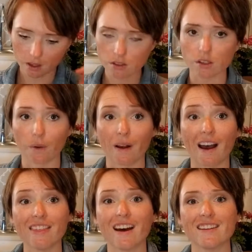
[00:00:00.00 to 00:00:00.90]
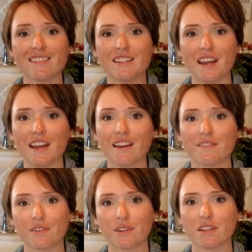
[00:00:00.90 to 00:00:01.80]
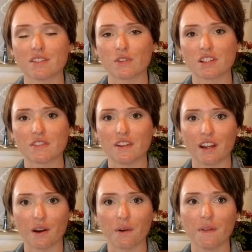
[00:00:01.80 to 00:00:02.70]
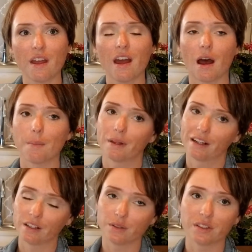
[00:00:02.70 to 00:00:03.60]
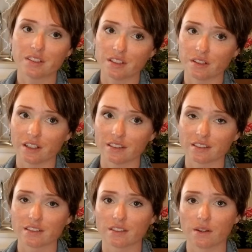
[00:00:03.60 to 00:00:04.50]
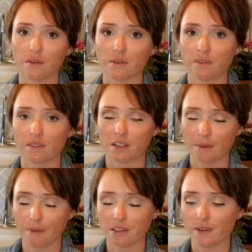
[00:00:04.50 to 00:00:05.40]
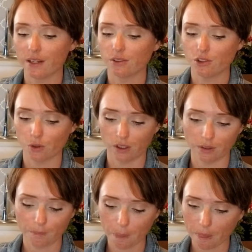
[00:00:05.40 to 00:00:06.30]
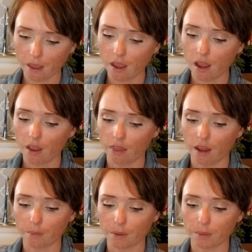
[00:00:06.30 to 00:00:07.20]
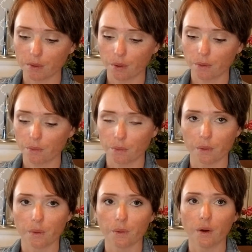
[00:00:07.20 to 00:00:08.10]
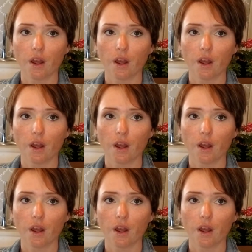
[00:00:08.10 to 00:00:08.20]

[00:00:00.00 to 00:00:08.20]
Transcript: So I thought today for this first video, I'm planning on doing a series, so to keep these videos short, that we would go through